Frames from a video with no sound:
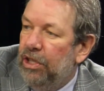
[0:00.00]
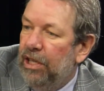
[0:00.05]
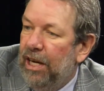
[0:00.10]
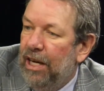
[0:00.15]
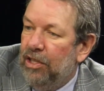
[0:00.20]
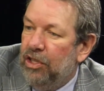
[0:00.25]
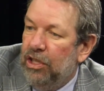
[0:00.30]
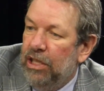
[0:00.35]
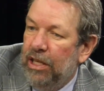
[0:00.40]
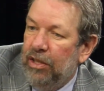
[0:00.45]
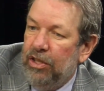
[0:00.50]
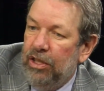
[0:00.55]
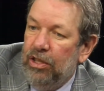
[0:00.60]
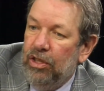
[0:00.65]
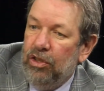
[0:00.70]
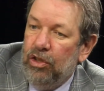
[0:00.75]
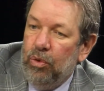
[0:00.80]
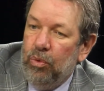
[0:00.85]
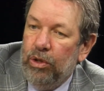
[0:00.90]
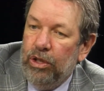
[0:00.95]
it has nothing to
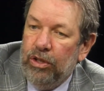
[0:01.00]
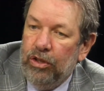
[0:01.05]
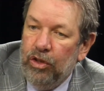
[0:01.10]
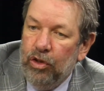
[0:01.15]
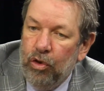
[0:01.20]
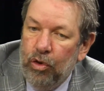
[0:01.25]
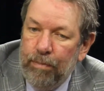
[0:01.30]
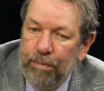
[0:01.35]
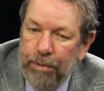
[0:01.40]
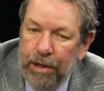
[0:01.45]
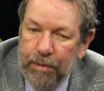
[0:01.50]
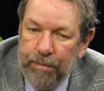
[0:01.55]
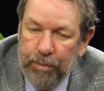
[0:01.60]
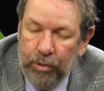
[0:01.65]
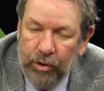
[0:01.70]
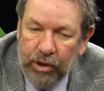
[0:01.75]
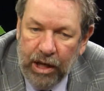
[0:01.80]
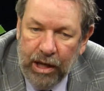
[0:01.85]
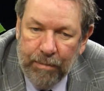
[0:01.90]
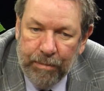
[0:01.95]
do with new
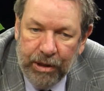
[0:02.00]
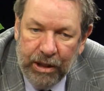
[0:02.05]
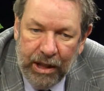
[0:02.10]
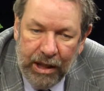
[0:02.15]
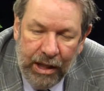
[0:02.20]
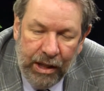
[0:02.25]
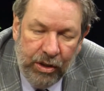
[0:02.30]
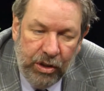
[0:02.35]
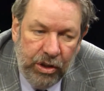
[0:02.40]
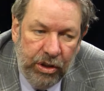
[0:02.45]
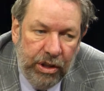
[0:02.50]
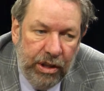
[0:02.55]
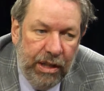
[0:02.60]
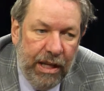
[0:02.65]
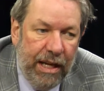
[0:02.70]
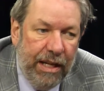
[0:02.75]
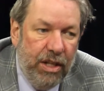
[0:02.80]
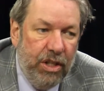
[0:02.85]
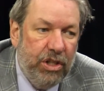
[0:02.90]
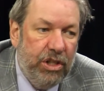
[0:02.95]
people coming into the
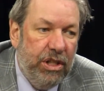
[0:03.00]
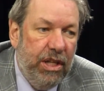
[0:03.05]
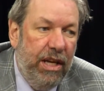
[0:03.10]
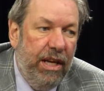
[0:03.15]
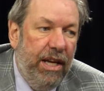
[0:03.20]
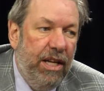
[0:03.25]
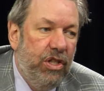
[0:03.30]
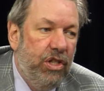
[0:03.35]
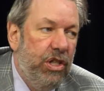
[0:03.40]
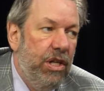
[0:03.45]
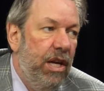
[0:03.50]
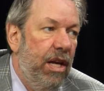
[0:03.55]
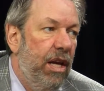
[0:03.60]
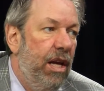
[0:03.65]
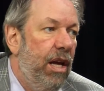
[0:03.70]
United States.